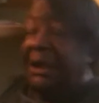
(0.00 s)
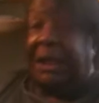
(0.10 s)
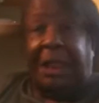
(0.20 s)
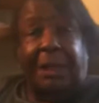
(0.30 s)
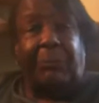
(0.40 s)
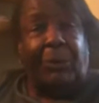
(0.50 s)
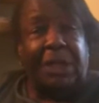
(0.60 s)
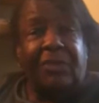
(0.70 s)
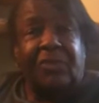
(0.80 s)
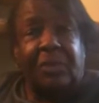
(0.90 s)
can I
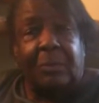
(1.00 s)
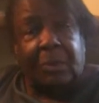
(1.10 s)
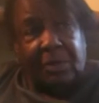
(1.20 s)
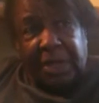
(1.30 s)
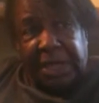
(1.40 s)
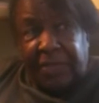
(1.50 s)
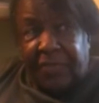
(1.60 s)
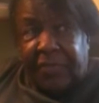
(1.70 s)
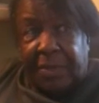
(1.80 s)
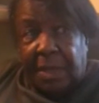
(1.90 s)
bring you some
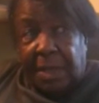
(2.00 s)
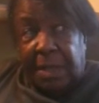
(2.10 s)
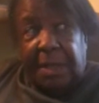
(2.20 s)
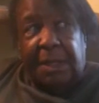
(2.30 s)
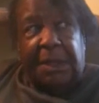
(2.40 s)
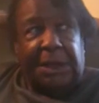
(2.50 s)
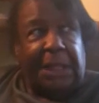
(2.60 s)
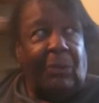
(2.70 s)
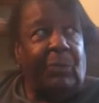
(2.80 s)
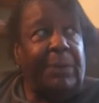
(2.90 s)
cookies
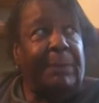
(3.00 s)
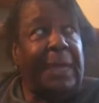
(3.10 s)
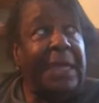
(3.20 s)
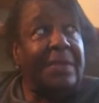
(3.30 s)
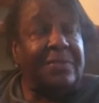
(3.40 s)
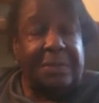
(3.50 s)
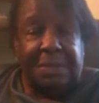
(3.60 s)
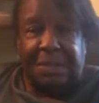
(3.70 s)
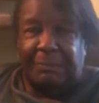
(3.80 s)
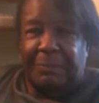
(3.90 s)
that we baked?
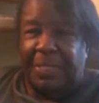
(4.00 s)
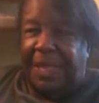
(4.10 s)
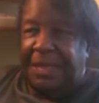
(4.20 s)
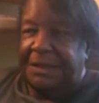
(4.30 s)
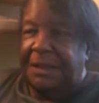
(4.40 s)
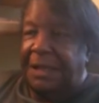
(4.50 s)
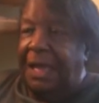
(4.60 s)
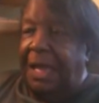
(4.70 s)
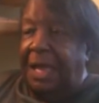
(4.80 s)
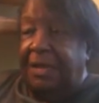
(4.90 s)
And
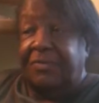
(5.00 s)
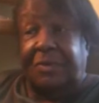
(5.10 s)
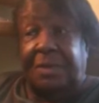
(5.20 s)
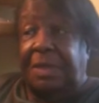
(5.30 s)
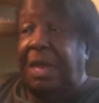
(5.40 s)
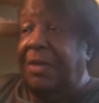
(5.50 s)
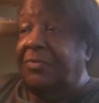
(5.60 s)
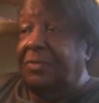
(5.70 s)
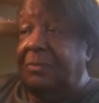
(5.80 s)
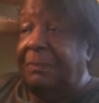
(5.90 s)
I said,
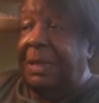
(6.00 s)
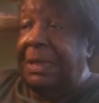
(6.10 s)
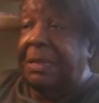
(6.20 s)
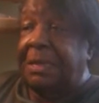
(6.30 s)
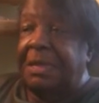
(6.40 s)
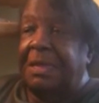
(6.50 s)
yes, you may.